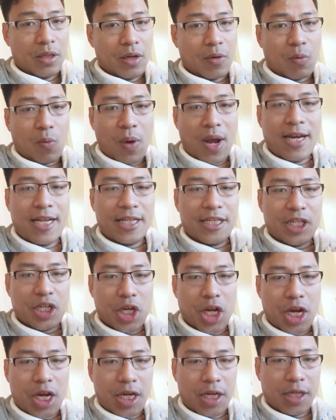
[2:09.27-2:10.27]
And when it
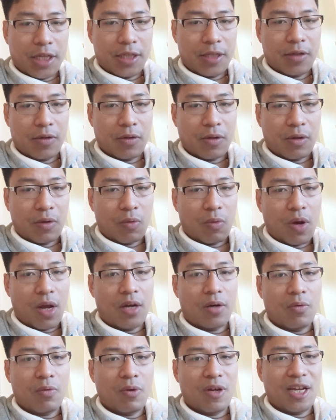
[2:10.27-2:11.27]
changes, and
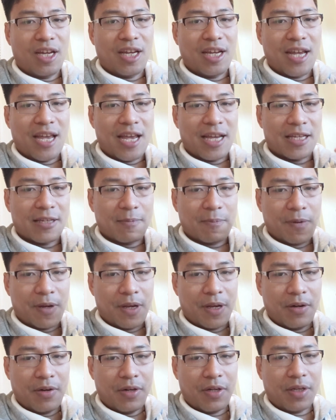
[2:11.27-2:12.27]
when we
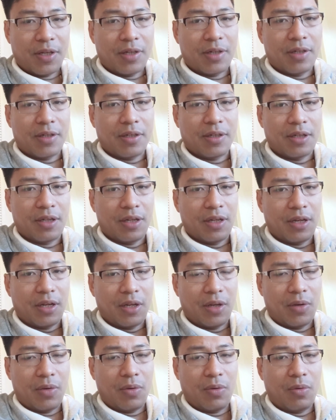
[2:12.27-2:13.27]
experience the
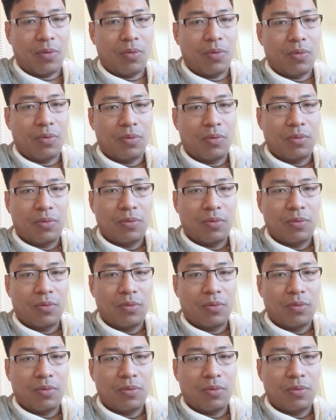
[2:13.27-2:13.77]
new